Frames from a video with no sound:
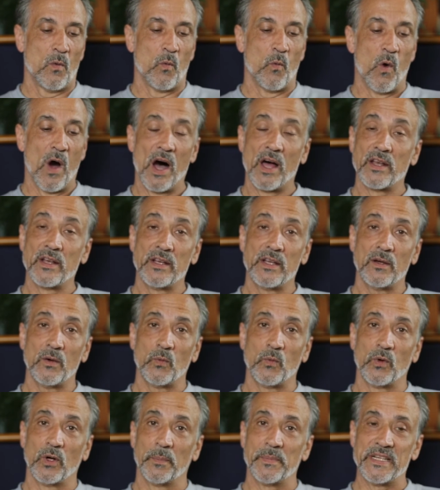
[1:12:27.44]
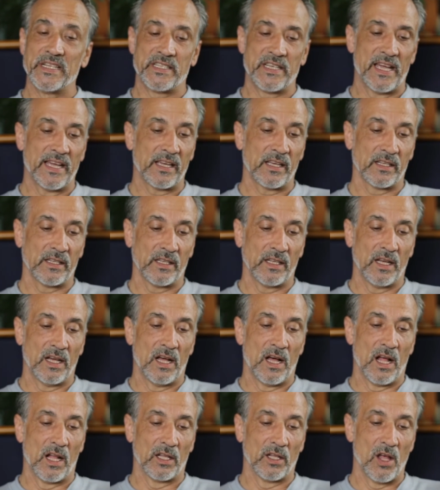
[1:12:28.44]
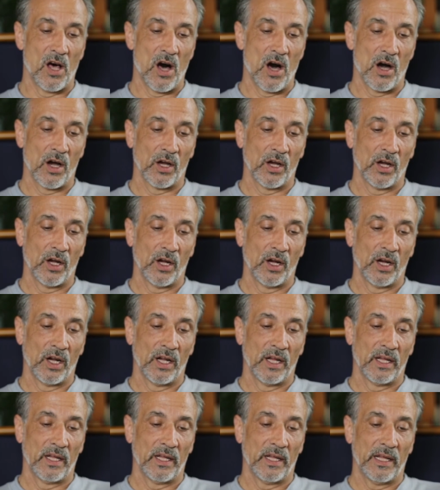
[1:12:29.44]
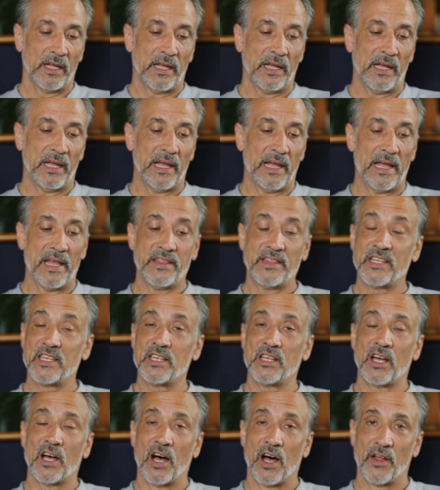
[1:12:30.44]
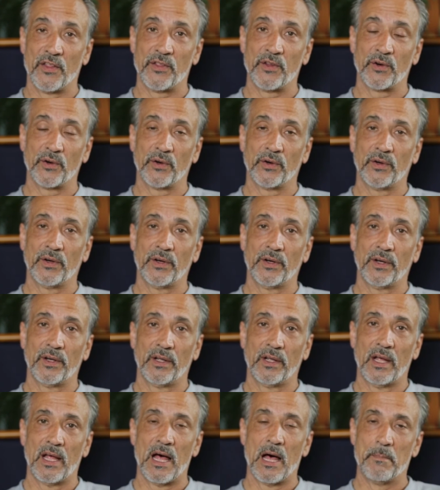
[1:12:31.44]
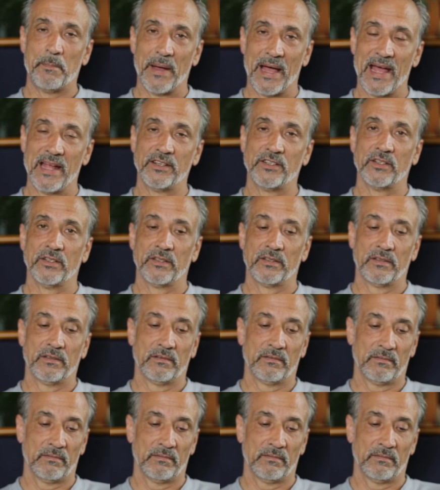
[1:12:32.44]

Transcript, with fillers: One will be taken along and the other abandoned.